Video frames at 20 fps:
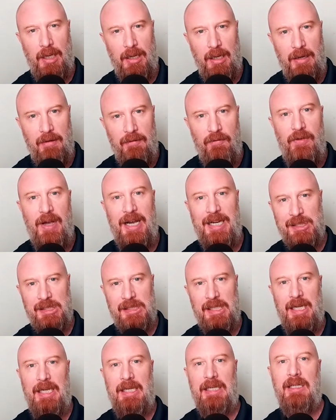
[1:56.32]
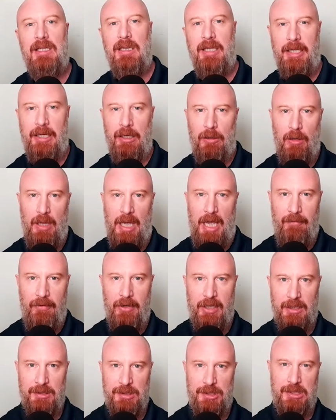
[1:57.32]
invest in clinical
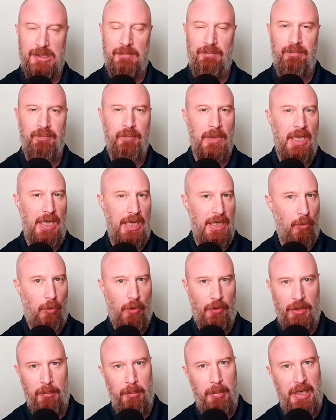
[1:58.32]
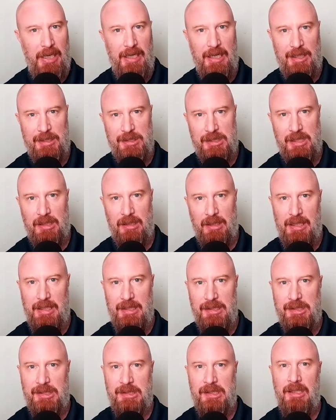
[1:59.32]
evidence. In orthopedics, at
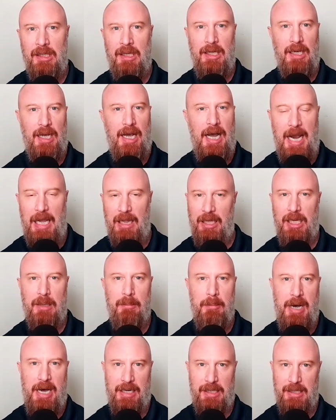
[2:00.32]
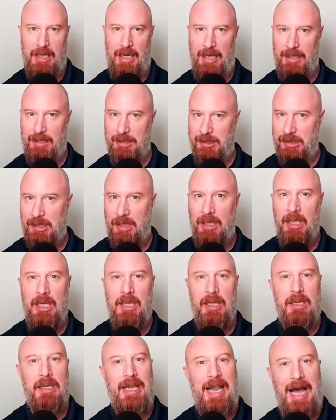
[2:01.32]
least, highly commoditized,
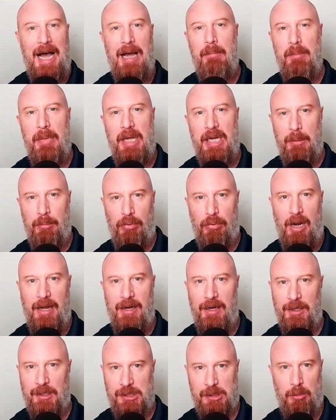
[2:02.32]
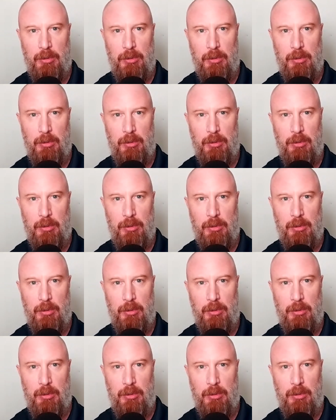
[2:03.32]
not many products